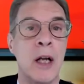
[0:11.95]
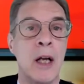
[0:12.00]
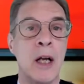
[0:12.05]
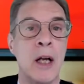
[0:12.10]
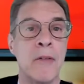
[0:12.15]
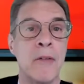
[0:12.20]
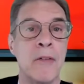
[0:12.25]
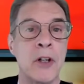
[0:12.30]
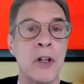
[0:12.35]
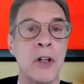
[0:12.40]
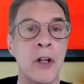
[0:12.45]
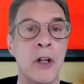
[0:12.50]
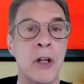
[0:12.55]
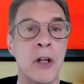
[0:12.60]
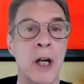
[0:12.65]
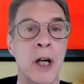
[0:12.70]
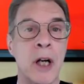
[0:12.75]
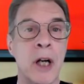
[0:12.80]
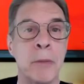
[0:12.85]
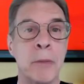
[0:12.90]
of the
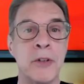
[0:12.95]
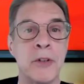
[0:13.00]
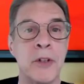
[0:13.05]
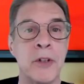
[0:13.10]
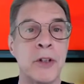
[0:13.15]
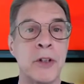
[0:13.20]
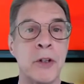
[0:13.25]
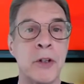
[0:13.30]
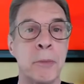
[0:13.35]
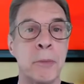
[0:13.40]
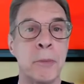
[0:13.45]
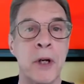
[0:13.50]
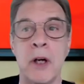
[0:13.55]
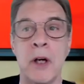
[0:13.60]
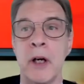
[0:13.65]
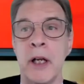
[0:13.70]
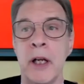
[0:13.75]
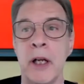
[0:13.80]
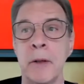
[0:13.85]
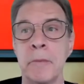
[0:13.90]
current opposition
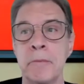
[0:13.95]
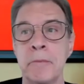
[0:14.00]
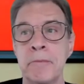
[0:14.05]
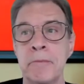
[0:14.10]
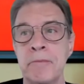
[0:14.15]
party.